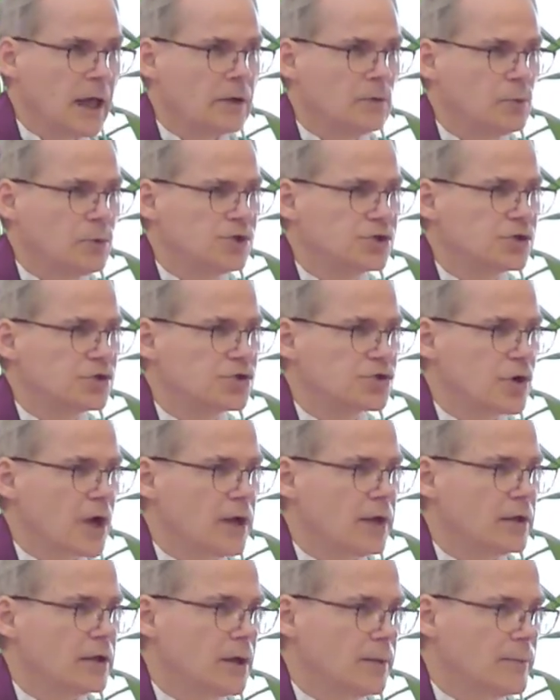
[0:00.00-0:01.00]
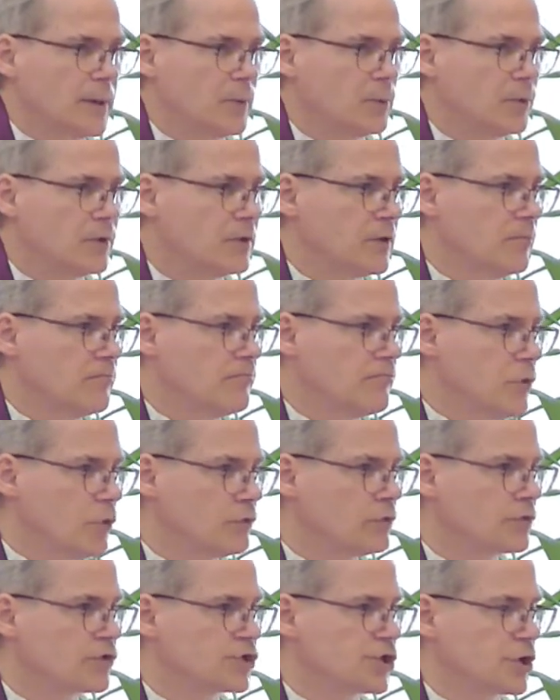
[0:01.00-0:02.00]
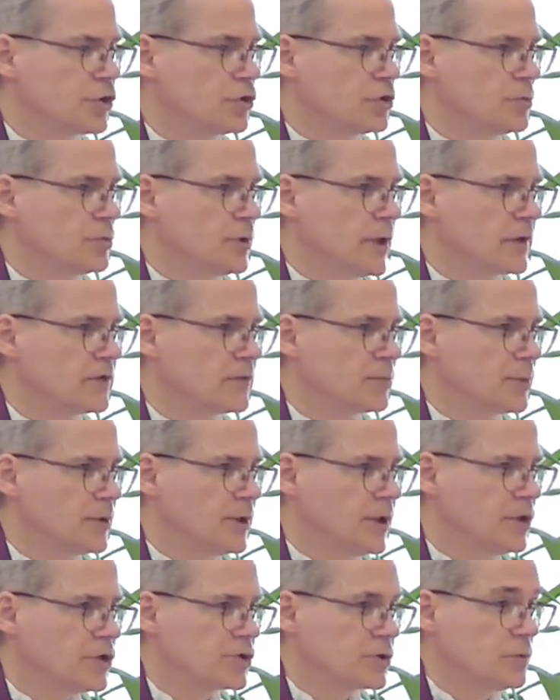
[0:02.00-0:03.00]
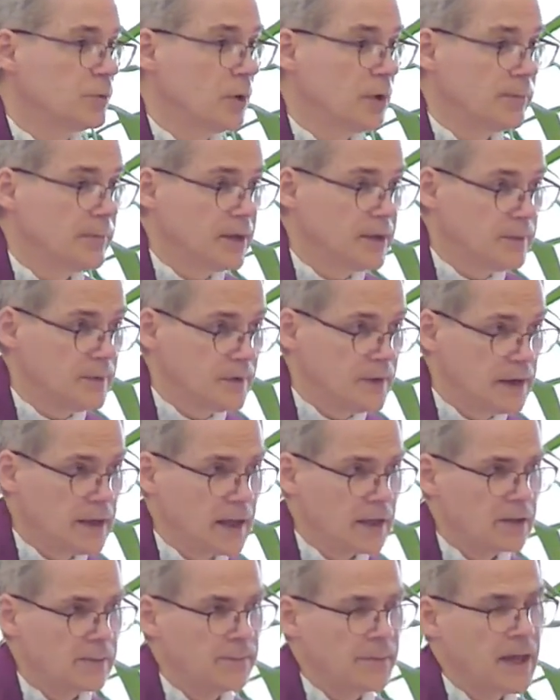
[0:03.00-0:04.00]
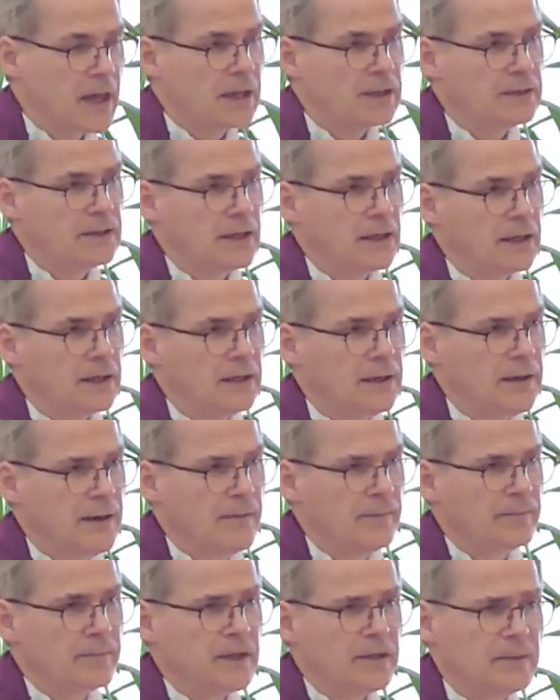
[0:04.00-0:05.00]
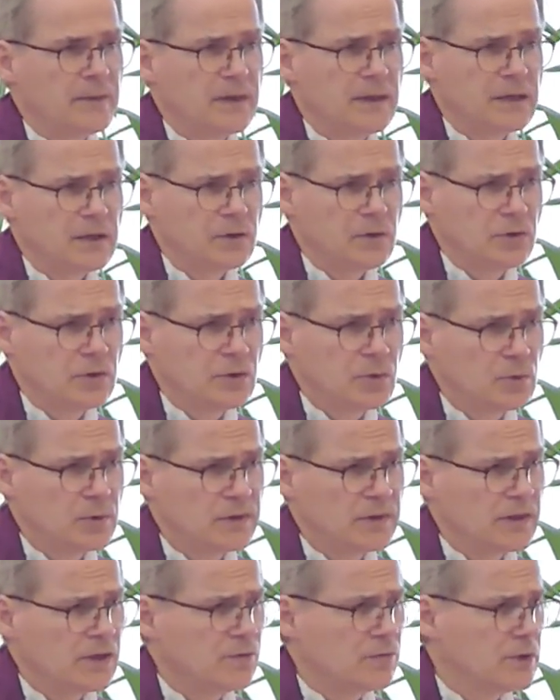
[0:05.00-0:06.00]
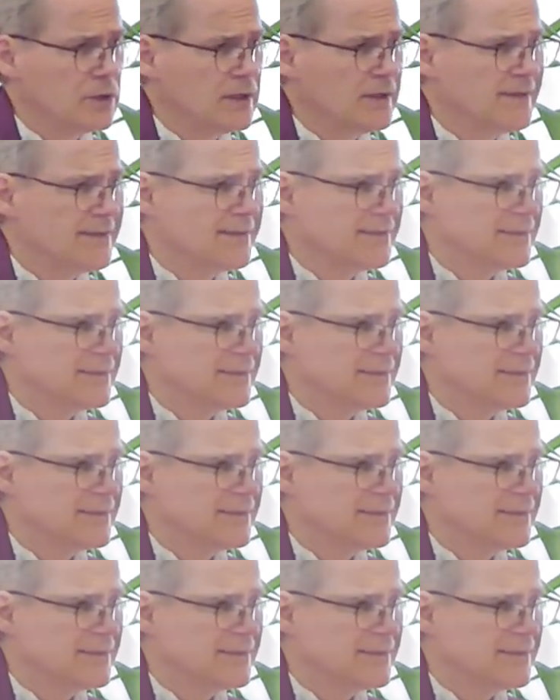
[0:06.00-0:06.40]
and we should try to come up with the most charitable explanation. Well, maybe they had a bad day. Maybe they didn't know what they really